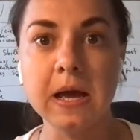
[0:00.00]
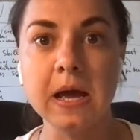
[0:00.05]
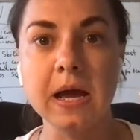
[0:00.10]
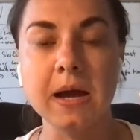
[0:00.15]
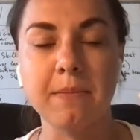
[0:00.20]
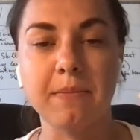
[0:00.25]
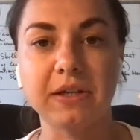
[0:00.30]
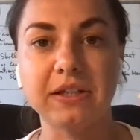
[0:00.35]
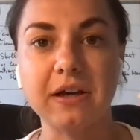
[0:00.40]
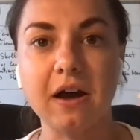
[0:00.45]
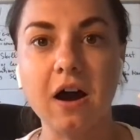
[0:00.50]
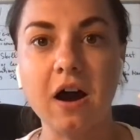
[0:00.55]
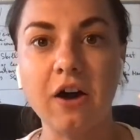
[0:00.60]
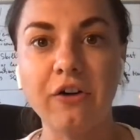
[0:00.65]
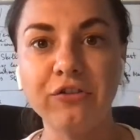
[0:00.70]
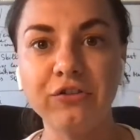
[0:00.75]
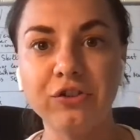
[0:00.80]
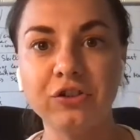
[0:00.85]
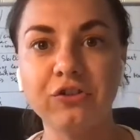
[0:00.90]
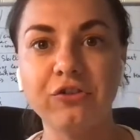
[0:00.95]
But
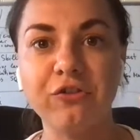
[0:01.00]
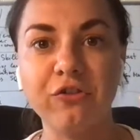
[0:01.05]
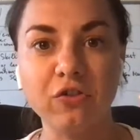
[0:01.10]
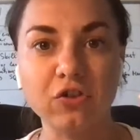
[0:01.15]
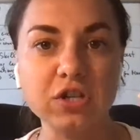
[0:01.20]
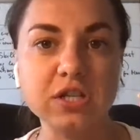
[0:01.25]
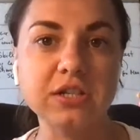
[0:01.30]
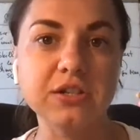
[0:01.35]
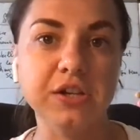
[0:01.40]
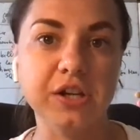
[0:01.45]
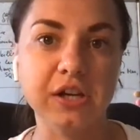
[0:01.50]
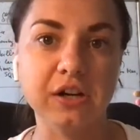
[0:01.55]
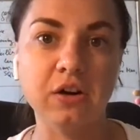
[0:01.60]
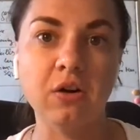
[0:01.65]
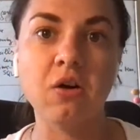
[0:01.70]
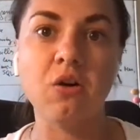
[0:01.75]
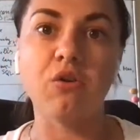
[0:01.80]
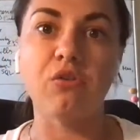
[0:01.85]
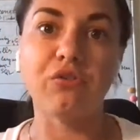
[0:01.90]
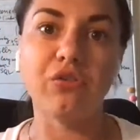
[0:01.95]
after first year
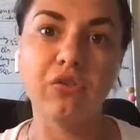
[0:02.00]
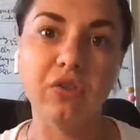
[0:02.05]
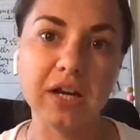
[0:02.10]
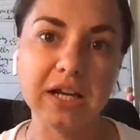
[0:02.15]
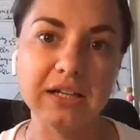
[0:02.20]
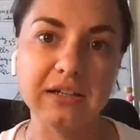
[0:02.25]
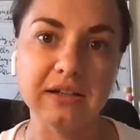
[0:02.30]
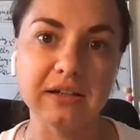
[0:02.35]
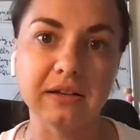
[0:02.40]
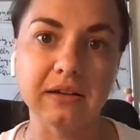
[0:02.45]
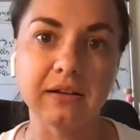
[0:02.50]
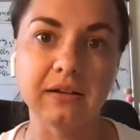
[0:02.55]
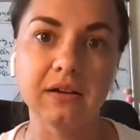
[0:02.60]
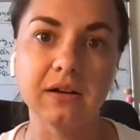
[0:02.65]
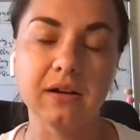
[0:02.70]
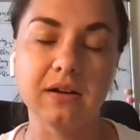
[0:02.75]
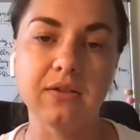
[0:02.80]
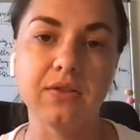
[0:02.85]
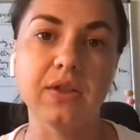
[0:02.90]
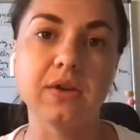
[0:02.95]
of reading
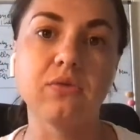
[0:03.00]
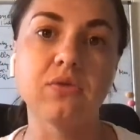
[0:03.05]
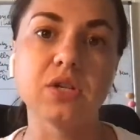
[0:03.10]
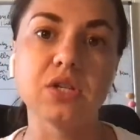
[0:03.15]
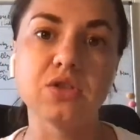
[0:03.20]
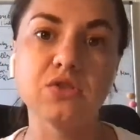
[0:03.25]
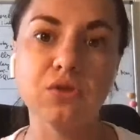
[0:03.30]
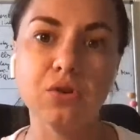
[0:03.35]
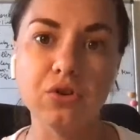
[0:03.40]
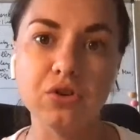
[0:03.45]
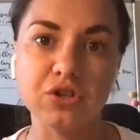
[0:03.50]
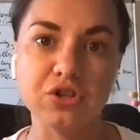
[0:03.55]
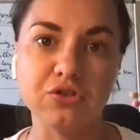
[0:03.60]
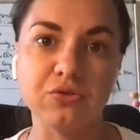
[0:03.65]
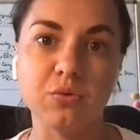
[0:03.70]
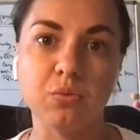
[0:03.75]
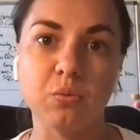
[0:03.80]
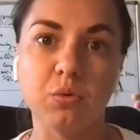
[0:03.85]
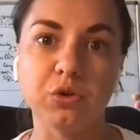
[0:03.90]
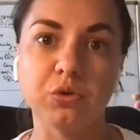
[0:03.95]
the research,
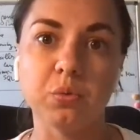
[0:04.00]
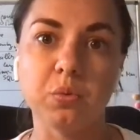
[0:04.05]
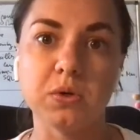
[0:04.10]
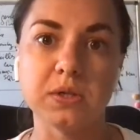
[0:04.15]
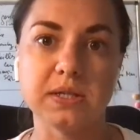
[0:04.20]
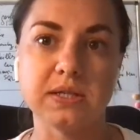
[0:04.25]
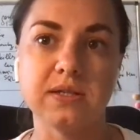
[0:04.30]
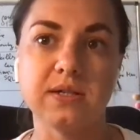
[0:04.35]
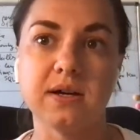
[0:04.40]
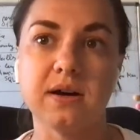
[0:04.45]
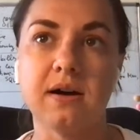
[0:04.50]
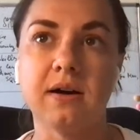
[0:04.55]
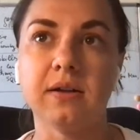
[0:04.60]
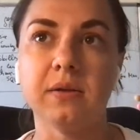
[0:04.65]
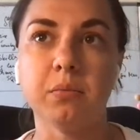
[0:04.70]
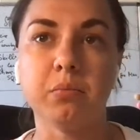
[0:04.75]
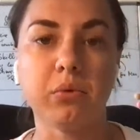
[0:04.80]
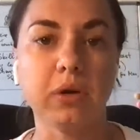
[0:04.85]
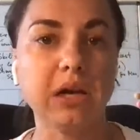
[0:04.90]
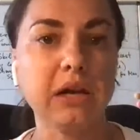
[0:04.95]
what was done
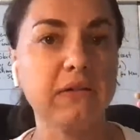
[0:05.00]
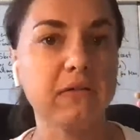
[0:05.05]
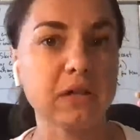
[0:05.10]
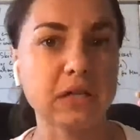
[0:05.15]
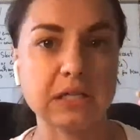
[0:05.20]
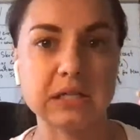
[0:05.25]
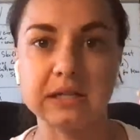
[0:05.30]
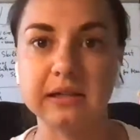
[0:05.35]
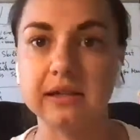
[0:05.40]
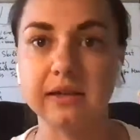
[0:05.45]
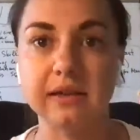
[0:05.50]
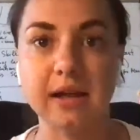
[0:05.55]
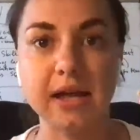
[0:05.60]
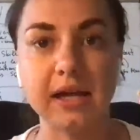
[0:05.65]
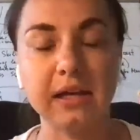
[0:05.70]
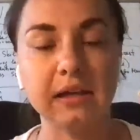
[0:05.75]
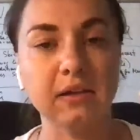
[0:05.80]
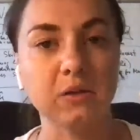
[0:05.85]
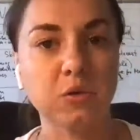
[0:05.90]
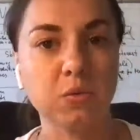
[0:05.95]
previously, like
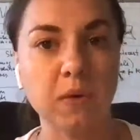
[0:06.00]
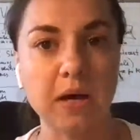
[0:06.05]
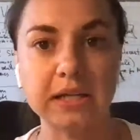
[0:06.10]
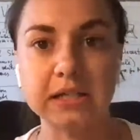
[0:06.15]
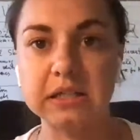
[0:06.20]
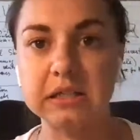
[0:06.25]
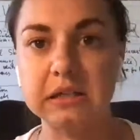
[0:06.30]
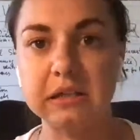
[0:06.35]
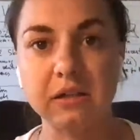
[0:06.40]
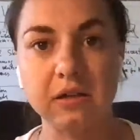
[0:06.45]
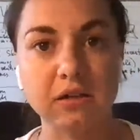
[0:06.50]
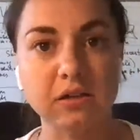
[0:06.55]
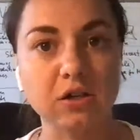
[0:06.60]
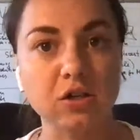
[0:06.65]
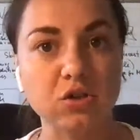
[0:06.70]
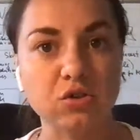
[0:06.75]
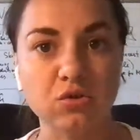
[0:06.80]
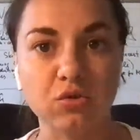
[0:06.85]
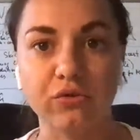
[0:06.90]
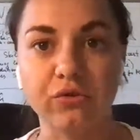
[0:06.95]
in 20 years
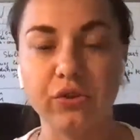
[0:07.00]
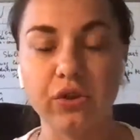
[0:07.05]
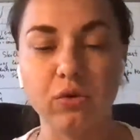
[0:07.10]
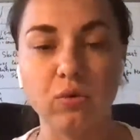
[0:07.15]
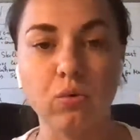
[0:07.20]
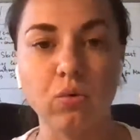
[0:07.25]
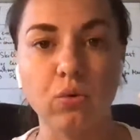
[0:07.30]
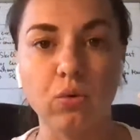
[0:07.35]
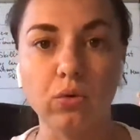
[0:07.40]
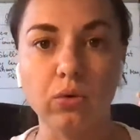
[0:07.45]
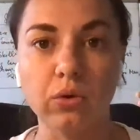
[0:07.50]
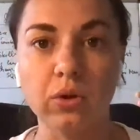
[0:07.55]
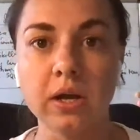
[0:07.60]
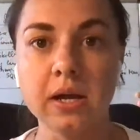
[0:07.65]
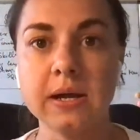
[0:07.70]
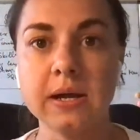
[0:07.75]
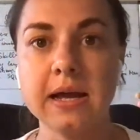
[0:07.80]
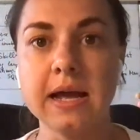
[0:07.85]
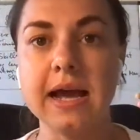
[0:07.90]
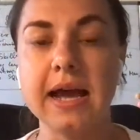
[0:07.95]
of the whole
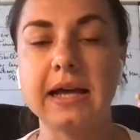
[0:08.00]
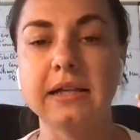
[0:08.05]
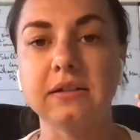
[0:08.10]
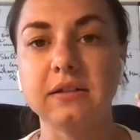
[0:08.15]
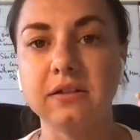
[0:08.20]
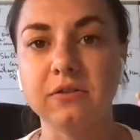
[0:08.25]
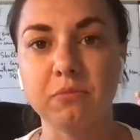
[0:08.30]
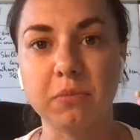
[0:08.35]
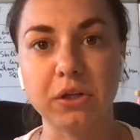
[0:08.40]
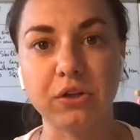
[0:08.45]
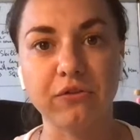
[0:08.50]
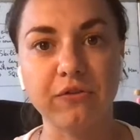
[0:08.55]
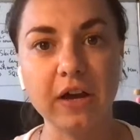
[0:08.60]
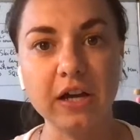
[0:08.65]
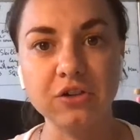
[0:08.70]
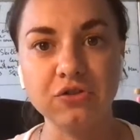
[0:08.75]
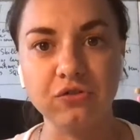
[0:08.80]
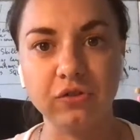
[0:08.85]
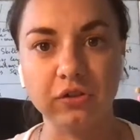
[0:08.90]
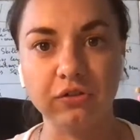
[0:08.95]
additive
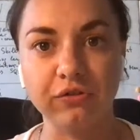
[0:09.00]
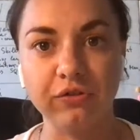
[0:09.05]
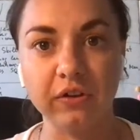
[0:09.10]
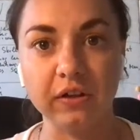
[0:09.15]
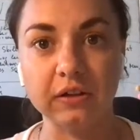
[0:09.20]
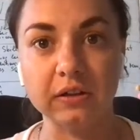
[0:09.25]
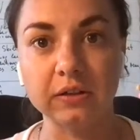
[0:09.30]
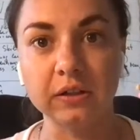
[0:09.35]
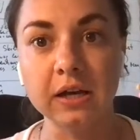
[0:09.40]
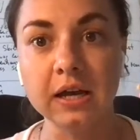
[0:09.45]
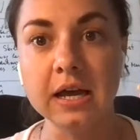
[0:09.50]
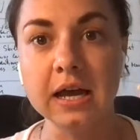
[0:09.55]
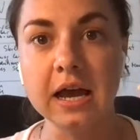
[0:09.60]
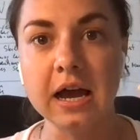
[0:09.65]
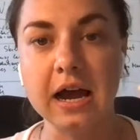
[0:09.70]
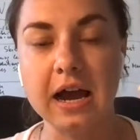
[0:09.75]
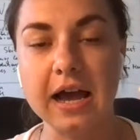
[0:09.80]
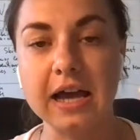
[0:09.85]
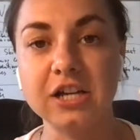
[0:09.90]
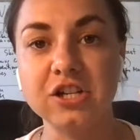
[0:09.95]
manufacturing field,
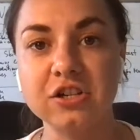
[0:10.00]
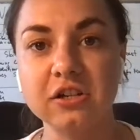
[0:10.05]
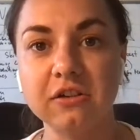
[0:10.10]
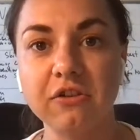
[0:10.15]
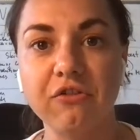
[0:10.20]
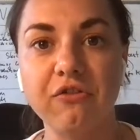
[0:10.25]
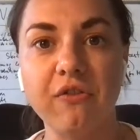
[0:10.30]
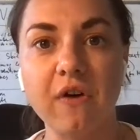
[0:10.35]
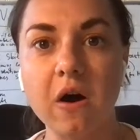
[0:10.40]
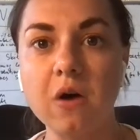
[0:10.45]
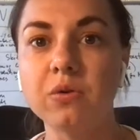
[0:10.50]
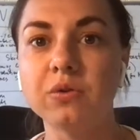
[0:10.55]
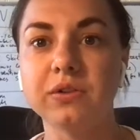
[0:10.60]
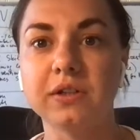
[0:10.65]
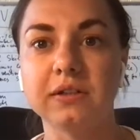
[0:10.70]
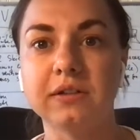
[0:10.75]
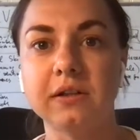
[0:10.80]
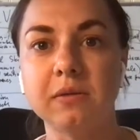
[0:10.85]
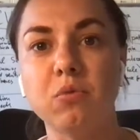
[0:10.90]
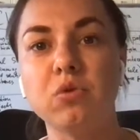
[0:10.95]
I actually found that
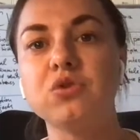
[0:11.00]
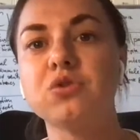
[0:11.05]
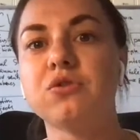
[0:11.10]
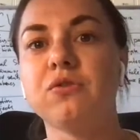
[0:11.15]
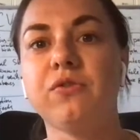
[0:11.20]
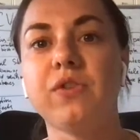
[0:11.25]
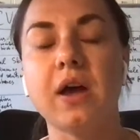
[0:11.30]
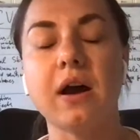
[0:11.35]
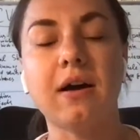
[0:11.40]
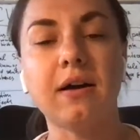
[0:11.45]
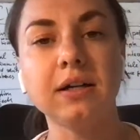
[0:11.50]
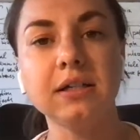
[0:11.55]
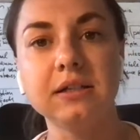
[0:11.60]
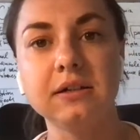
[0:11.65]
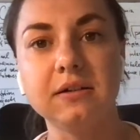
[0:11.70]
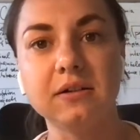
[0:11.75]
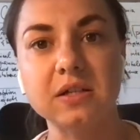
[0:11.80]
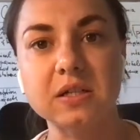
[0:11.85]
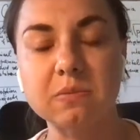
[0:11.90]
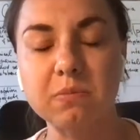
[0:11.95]
in most of the
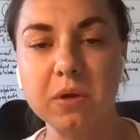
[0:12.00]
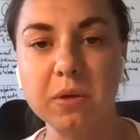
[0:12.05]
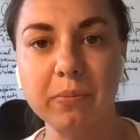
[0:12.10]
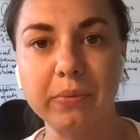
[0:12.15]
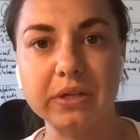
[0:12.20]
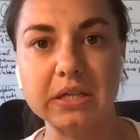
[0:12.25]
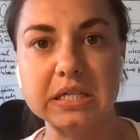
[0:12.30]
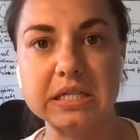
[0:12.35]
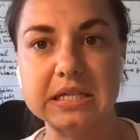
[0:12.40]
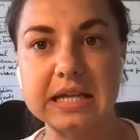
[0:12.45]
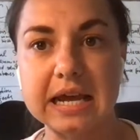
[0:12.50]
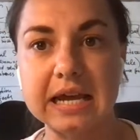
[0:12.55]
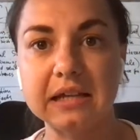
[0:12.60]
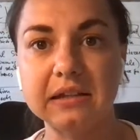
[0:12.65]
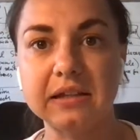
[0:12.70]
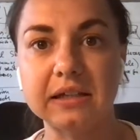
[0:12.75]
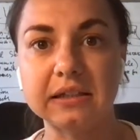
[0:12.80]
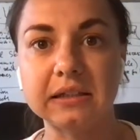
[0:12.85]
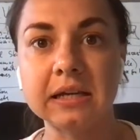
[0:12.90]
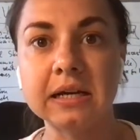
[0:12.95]
articles, people state
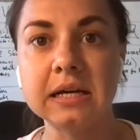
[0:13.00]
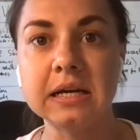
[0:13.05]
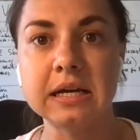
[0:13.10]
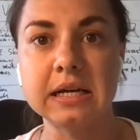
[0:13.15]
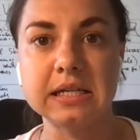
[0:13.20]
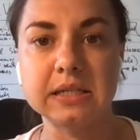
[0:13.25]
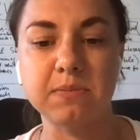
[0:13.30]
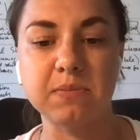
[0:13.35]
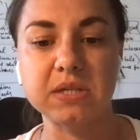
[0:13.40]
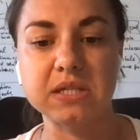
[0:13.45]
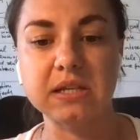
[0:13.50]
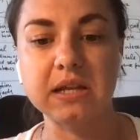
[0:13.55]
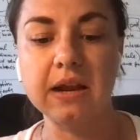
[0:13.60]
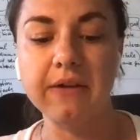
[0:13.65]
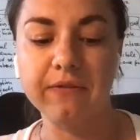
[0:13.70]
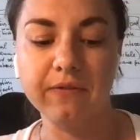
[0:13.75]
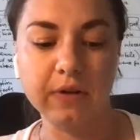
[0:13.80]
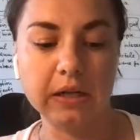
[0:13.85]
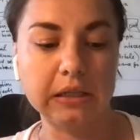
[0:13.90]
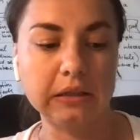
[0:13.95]
that
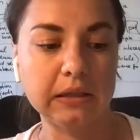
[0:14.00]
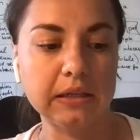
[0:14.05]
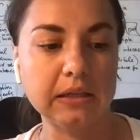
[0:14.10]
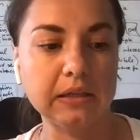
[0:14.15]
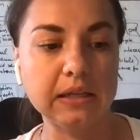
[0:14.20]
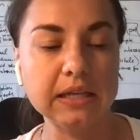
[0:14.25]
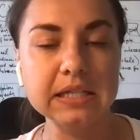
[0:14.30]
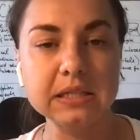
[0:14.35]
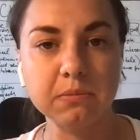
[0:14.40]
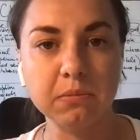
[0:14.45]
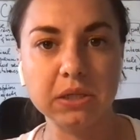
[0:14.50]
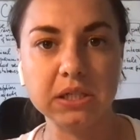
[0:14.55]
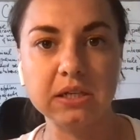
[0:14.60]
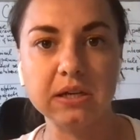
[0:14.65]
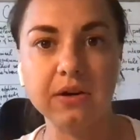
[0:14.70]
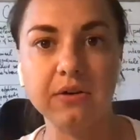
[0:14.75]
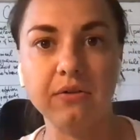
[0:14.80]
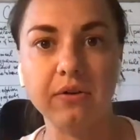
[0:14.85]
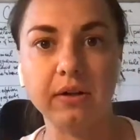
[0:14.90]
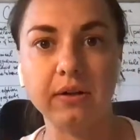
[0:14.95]
specifically this
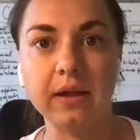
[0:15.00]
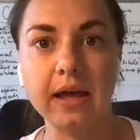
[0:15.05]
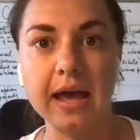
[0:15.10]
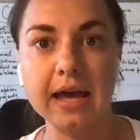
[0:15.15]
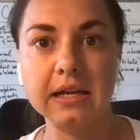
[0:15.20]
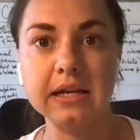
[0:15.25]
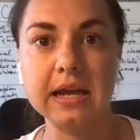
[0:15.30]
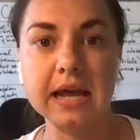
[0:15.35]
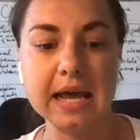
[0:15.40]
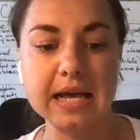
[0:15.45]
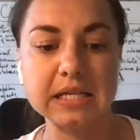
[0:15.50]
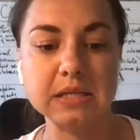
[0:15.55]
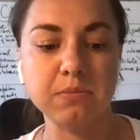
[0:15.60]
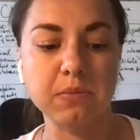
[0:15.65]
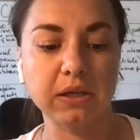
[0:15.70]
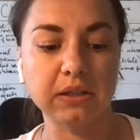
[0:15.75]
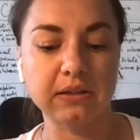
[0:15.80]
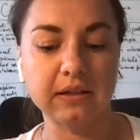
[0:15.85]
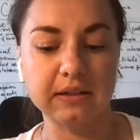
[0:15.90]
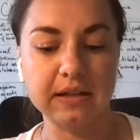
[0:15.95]
material, any
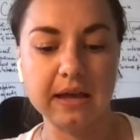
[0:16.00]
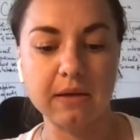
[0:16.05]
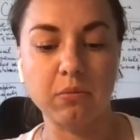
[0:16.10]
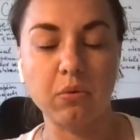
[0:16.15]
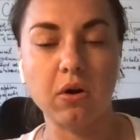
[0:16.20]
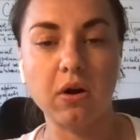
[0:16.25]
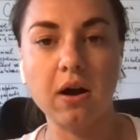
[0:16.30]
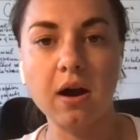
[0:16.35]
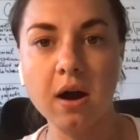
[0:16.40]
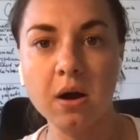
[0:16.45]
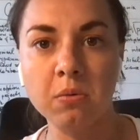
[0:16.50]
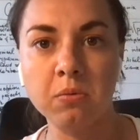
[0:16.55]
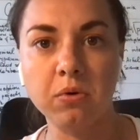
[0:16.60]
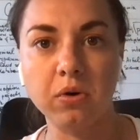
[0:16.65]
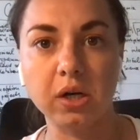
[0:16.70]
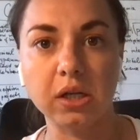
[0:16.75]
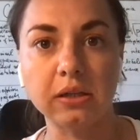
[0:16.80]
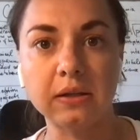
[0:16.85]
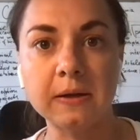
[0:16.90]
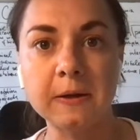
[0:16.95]
aspect that they were
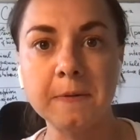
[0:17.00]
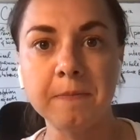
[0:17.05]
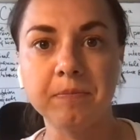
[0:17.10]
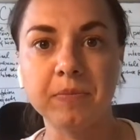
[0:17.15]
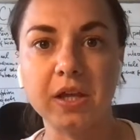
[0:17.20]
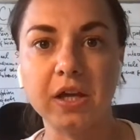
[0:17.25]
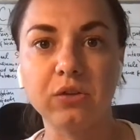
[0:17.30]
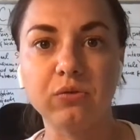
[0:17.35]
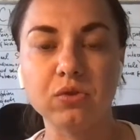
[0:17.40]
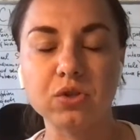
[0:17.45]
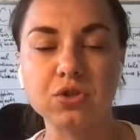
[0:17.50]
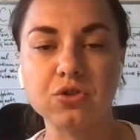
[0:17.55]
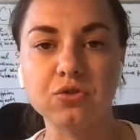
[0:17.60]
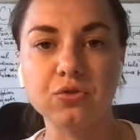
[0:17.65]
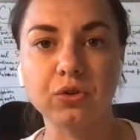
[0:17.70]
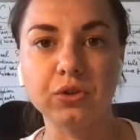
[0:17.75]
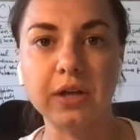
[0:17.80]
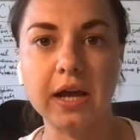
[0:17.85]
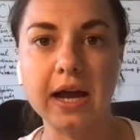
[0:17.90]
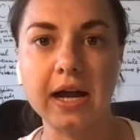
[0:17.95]
covering, it was not
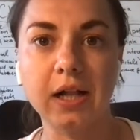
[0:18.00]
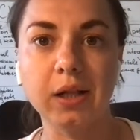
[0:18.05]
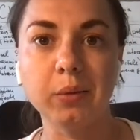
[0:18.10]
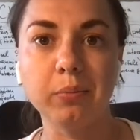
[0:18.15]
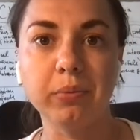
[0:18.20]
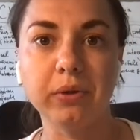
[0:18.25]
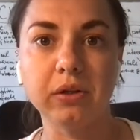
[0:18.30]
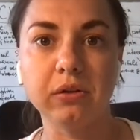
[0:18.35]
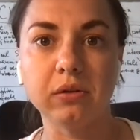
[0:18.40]
helping